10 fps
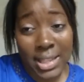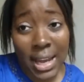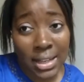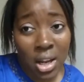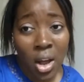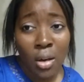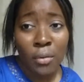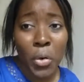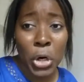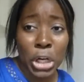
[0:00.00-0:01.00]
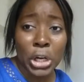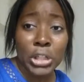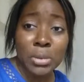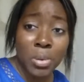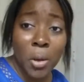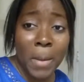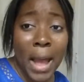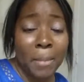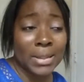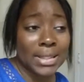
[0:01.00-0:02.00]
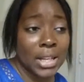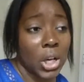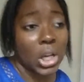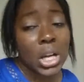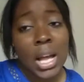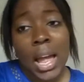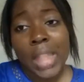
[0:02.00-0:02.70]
State for your diploma apostille.